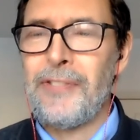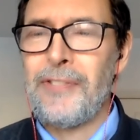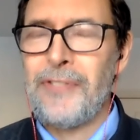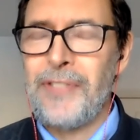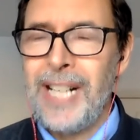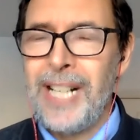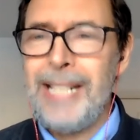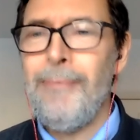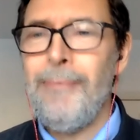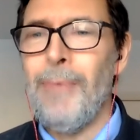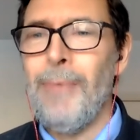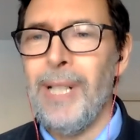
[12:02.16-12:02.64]

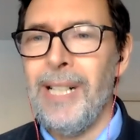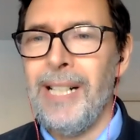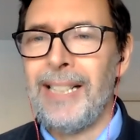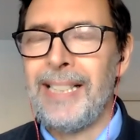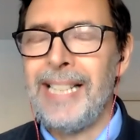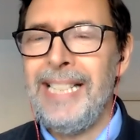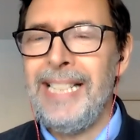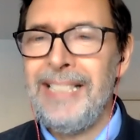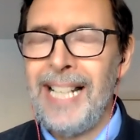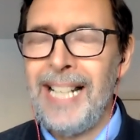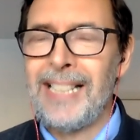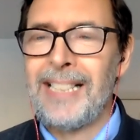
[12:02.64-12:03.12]
framework
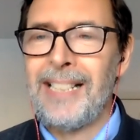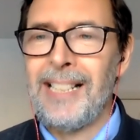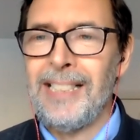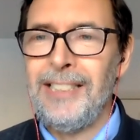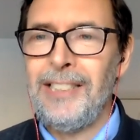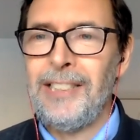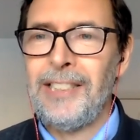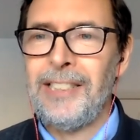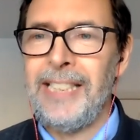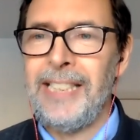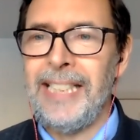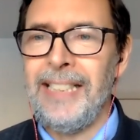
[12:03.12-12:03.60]
in that
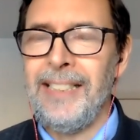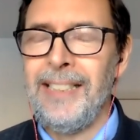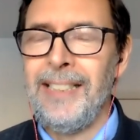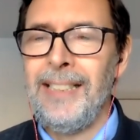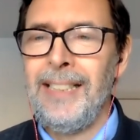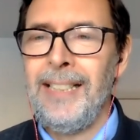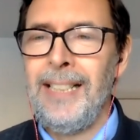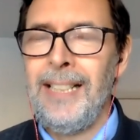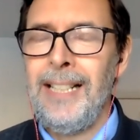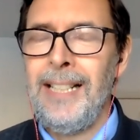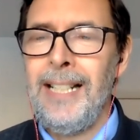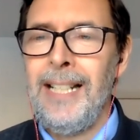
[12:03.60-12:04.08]
country.
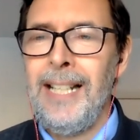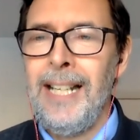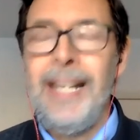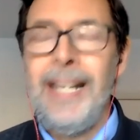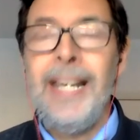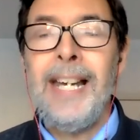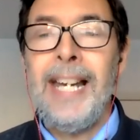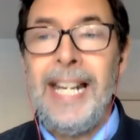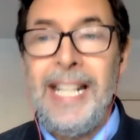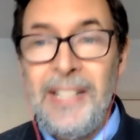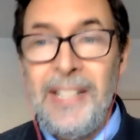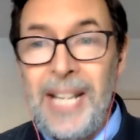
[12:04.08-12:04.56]

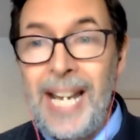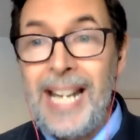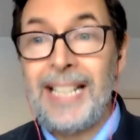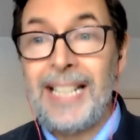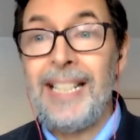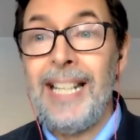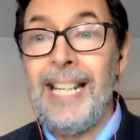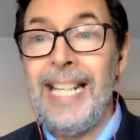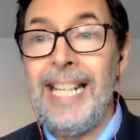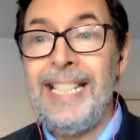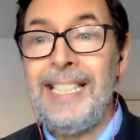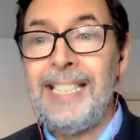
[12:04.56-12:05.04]
In that
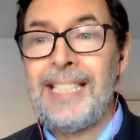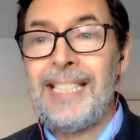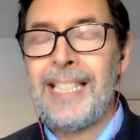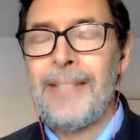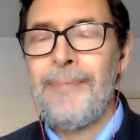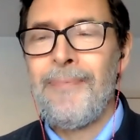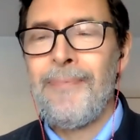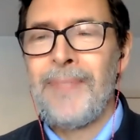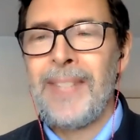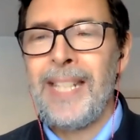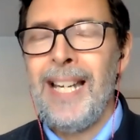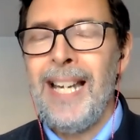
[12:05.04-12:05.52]
case,
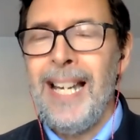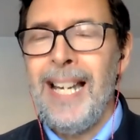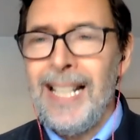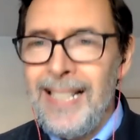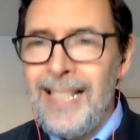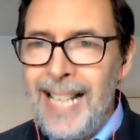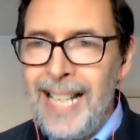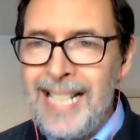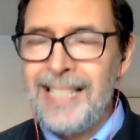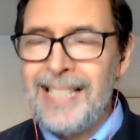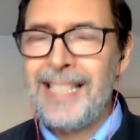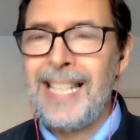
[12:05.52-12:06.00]

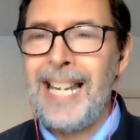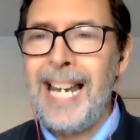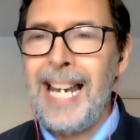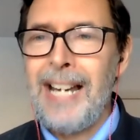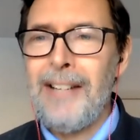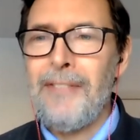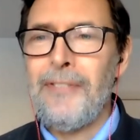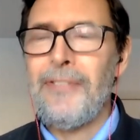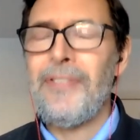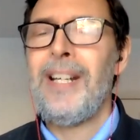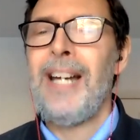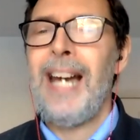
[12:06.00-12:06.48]
let's
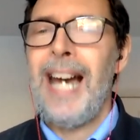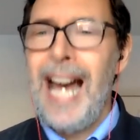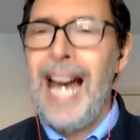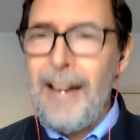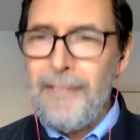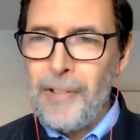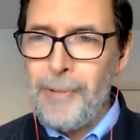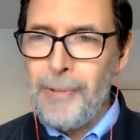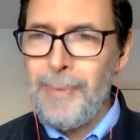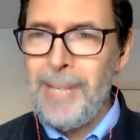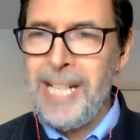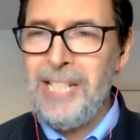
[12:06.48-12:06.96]
have
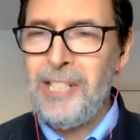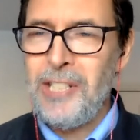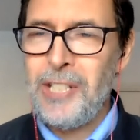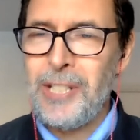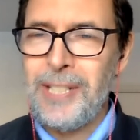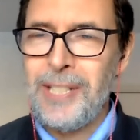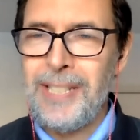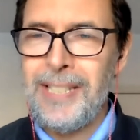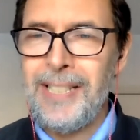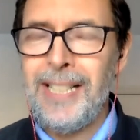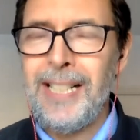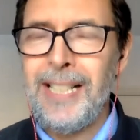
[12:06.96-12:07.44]

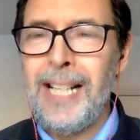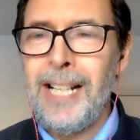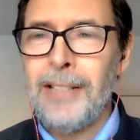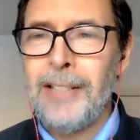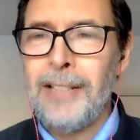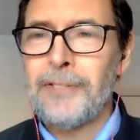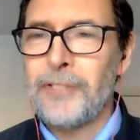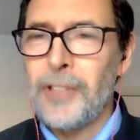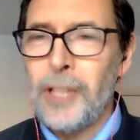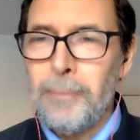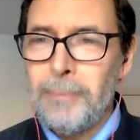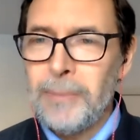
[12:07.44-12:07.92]
affirmation
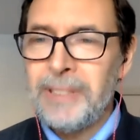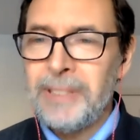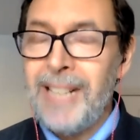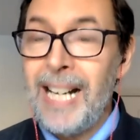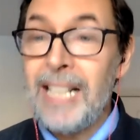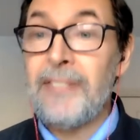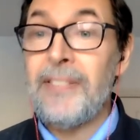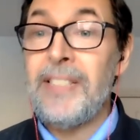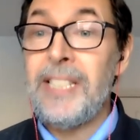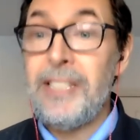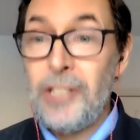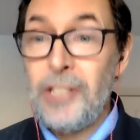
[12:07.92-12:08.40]
from the
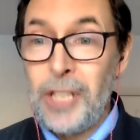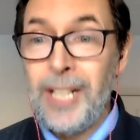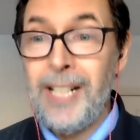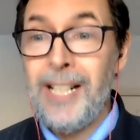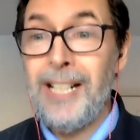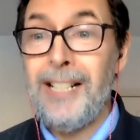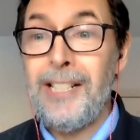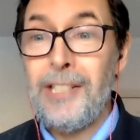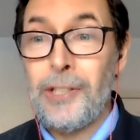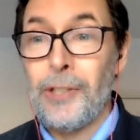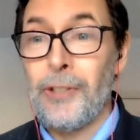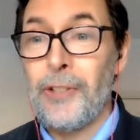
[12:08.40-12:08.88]
relevant
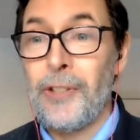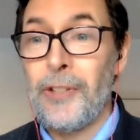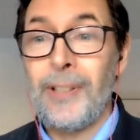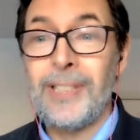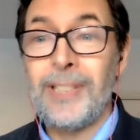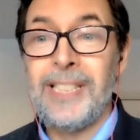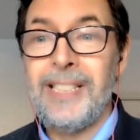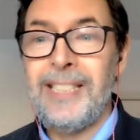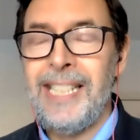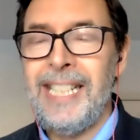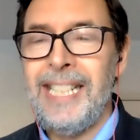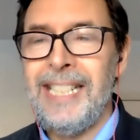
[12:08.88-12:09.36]
church
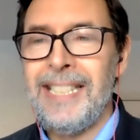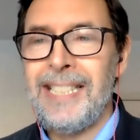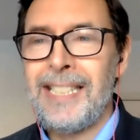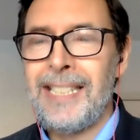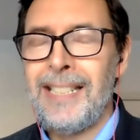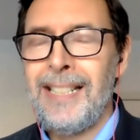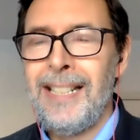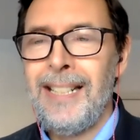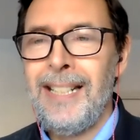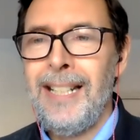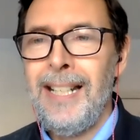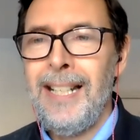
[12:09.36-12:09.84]

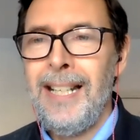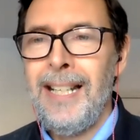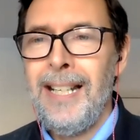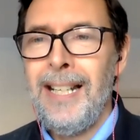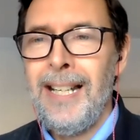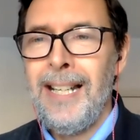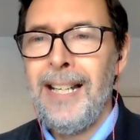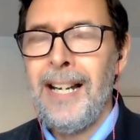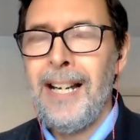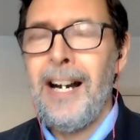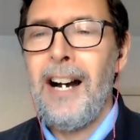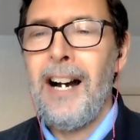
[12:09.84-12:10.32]
authorities.
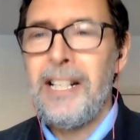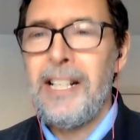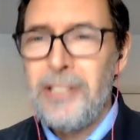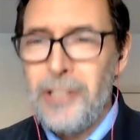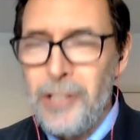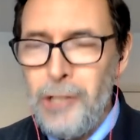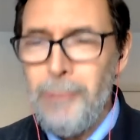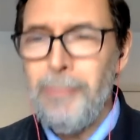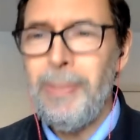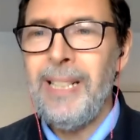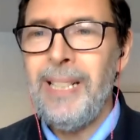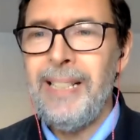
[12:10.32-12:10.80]
I
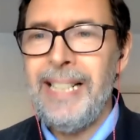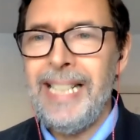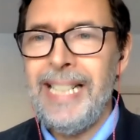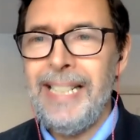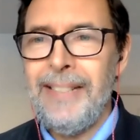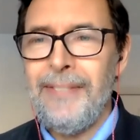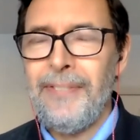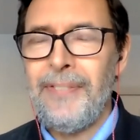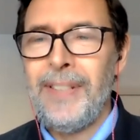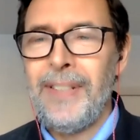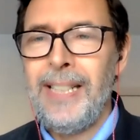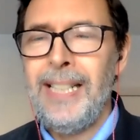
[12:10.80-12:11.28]
do
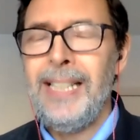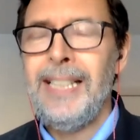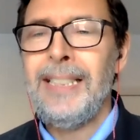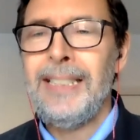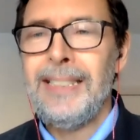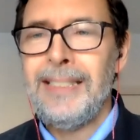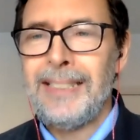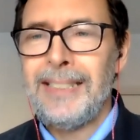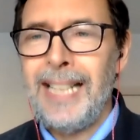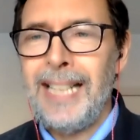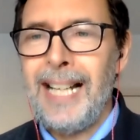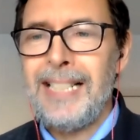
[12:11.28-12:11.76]
believe
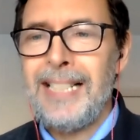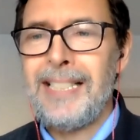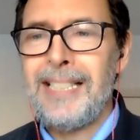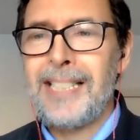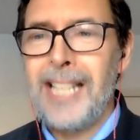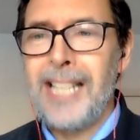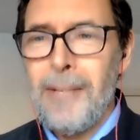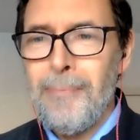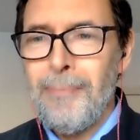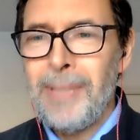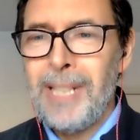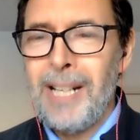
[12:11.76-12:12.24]
that
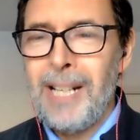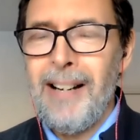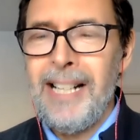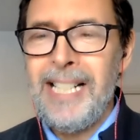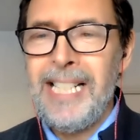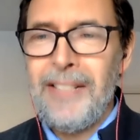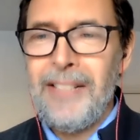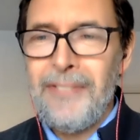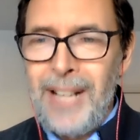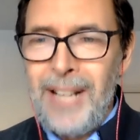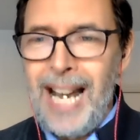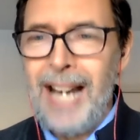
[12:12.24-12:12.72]
some
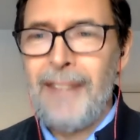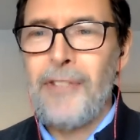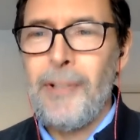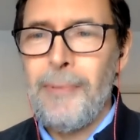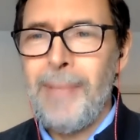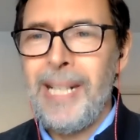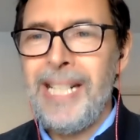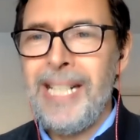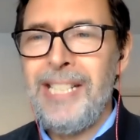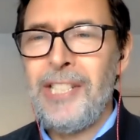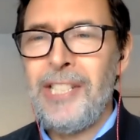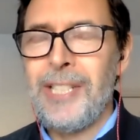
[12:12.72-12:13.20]
kind of
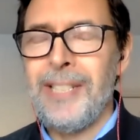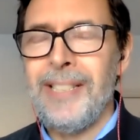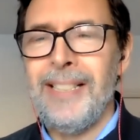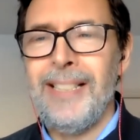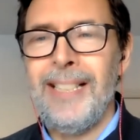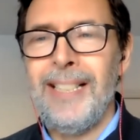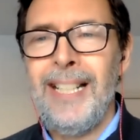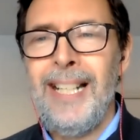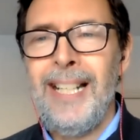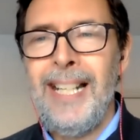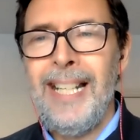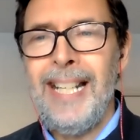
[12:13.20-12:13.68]

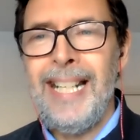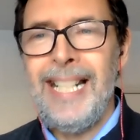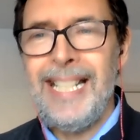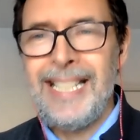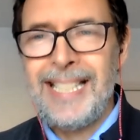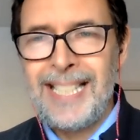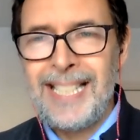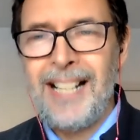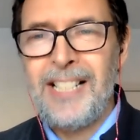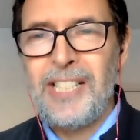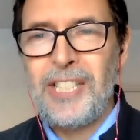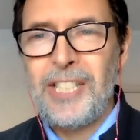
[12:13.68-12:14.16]
affirmation is
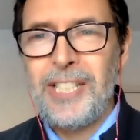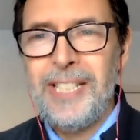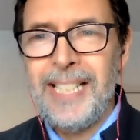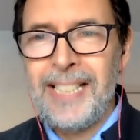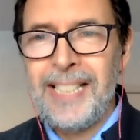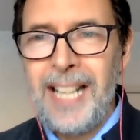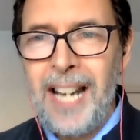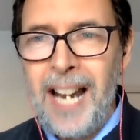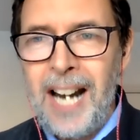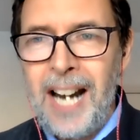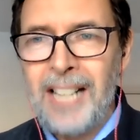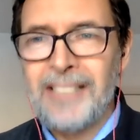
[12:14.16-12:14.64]
such an
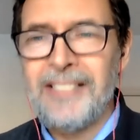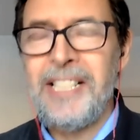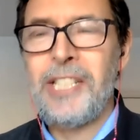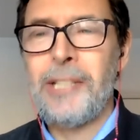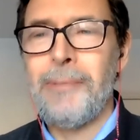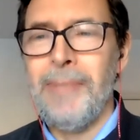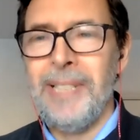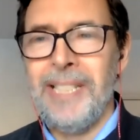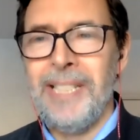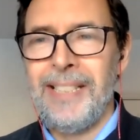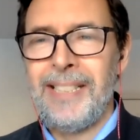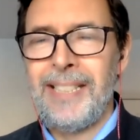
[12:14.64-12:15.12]

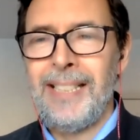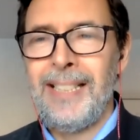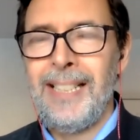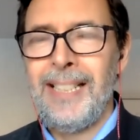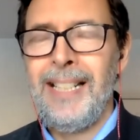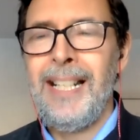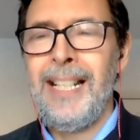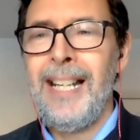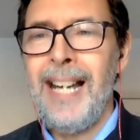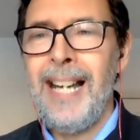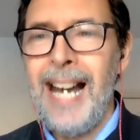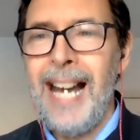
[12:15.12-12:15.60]
encouragement
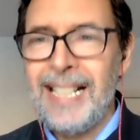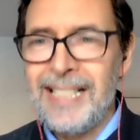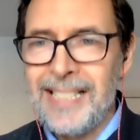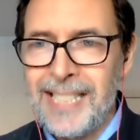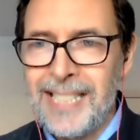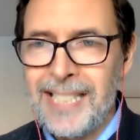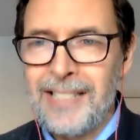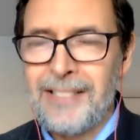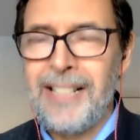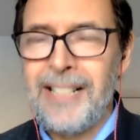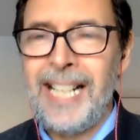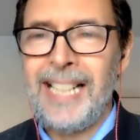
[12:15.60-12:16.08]
and a
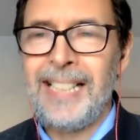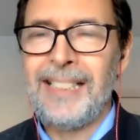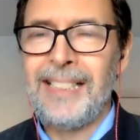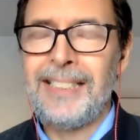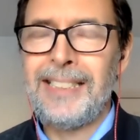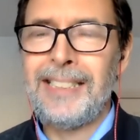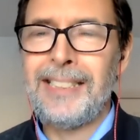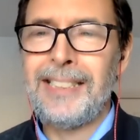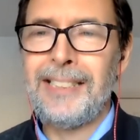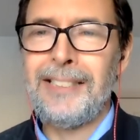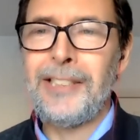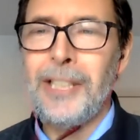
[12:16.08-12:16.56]

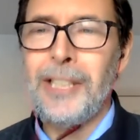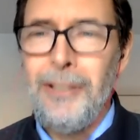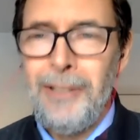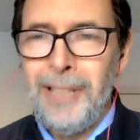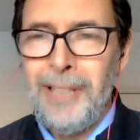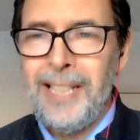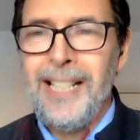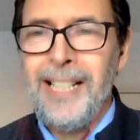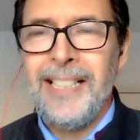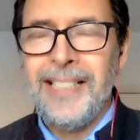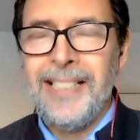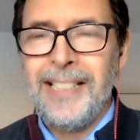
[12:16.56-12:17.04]
strength to
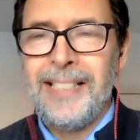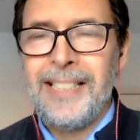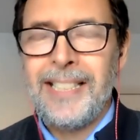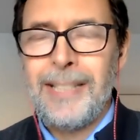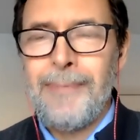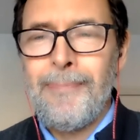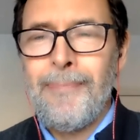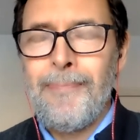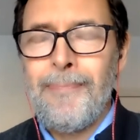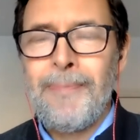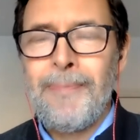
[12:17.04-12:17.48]
learners,